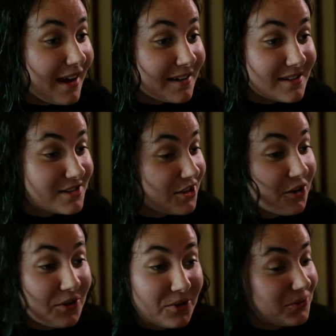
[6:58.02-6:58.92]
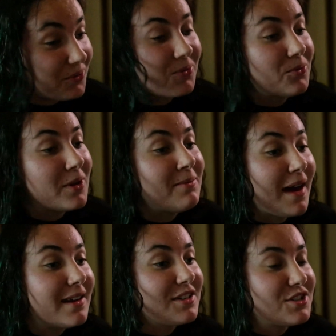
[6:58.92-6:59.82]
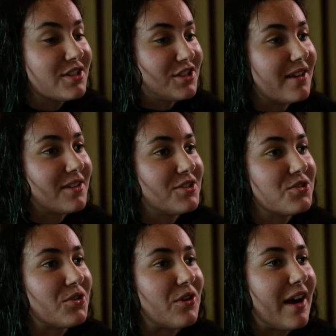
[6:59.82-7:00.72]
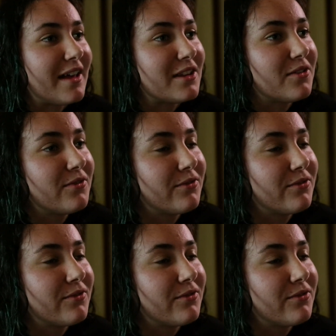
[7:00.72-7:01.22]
And so we managed to shut the door, and the